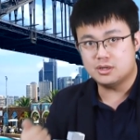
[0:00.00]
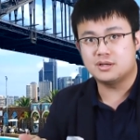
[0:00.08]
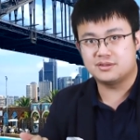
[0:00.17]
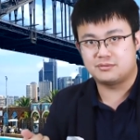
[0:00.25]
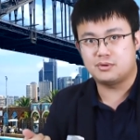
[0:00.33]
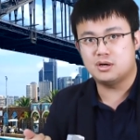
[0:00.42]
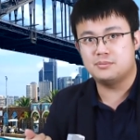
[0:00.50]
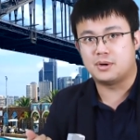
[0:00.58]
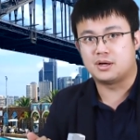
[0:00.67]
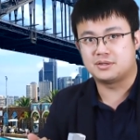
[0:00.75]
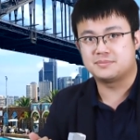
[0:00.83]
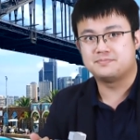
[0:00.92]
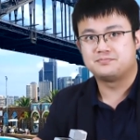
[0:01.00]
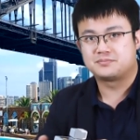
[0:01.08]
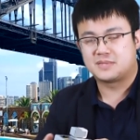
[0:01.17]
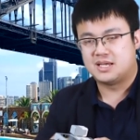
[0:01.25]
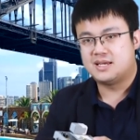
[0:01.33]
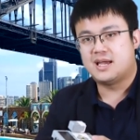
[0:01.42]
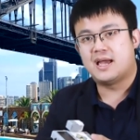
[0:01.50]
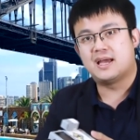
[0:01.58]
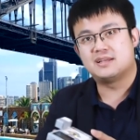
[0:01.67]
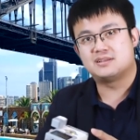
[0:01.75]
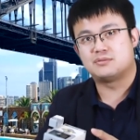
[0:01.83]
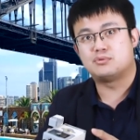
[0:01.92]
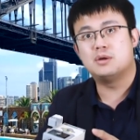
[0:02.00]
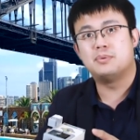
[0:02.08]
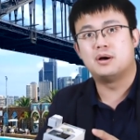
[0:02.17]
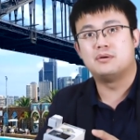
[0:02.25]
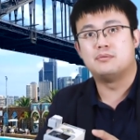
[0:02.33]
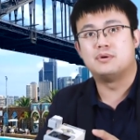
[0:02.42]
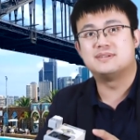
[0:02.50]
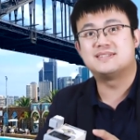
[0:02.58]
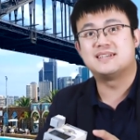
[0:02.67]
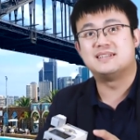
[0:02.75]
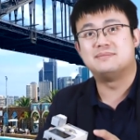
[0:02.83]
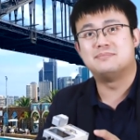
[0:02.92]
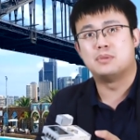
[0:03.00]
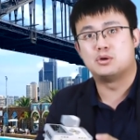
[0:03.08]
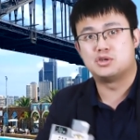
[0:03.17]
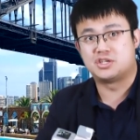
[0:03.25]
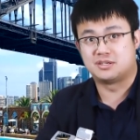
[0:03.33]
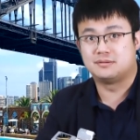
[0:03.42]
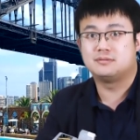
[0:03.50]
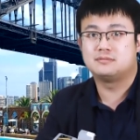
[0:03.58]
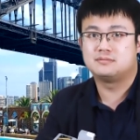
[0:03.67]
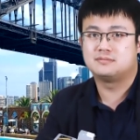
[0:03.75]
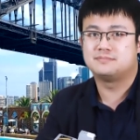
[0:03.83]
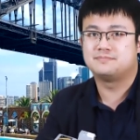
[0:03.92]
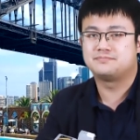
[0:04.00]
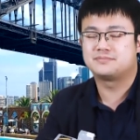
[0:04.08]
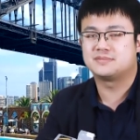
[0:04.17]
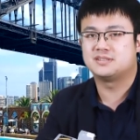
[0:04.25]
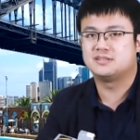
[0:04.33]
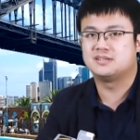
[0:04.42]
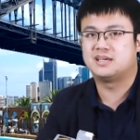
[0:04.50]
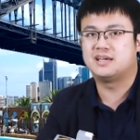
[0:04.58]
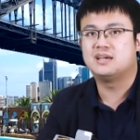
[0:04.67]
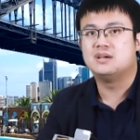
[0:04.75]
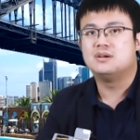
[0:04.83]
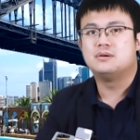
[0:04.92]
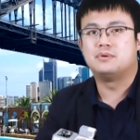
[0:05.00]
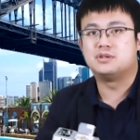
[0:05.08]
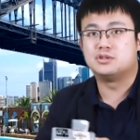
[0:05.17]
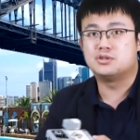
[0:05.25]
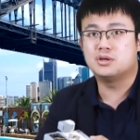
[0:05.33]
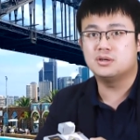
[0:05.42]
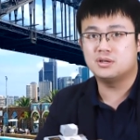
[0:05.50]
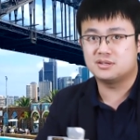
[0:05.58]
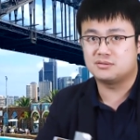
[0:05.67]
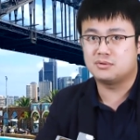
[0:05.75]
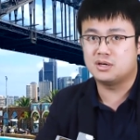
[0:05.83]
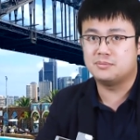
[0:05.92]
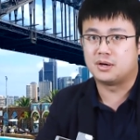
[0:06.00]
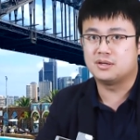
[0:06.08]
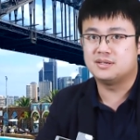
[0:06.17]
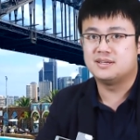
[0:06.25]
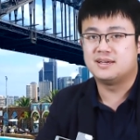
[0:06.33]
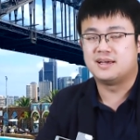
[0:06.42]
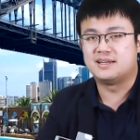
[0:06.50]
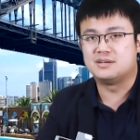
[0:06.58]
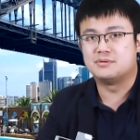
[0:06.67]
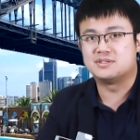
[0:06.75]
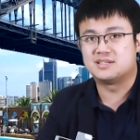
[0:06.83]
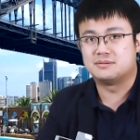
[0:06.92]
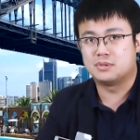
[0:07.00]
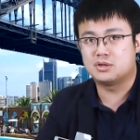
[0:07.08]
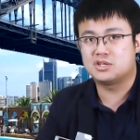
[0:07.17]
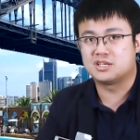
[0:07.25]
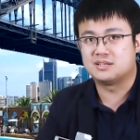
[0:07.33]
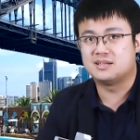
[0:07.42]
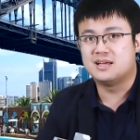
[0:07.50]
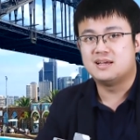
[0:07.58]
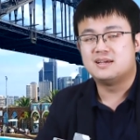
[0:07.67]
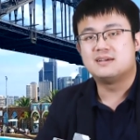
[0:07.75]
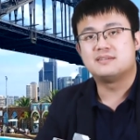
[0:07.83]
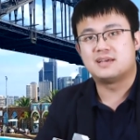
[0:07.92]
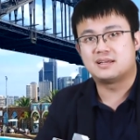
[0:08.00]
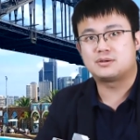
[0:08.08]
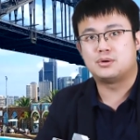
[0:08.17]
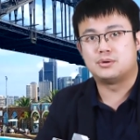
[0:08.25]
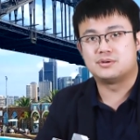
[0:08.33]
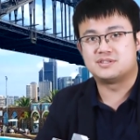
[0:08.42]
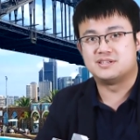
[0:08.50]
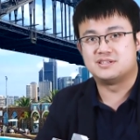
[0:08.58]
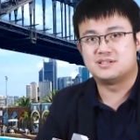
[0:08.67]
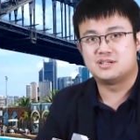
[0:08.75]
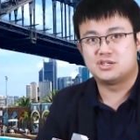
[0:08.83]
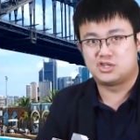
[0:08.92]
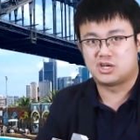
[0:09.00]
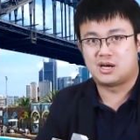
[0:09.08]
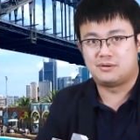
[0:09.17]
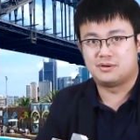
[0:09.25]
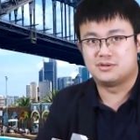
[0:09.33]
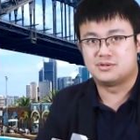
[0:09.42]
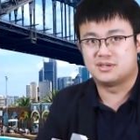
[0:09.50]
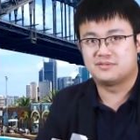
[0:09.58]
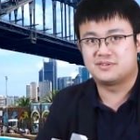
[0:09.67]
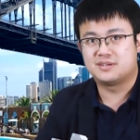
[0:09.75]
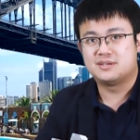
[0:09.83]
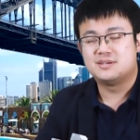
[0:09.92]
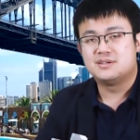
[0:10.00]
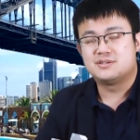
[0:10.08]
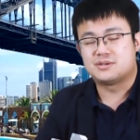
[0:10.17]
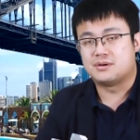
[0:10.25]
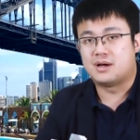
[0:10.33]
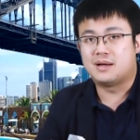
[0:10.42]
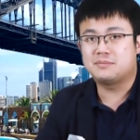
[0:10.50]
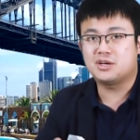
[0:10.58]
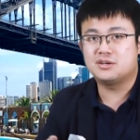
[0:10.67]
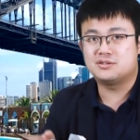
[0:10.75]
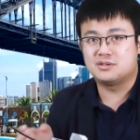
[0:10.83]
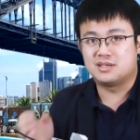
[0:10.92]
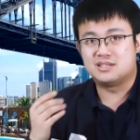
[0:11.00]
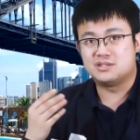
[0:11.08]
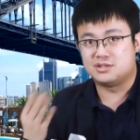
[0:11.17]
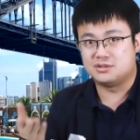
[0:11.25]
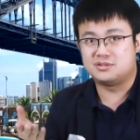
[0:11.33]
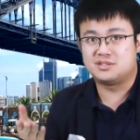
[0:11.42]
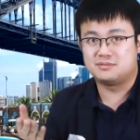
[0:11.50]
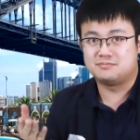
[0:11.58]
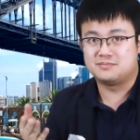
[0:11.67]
on the robot and the robot was in motion, okay? When you turn on the robot and it was in motion, that causes gyro drift. So I'm going to induce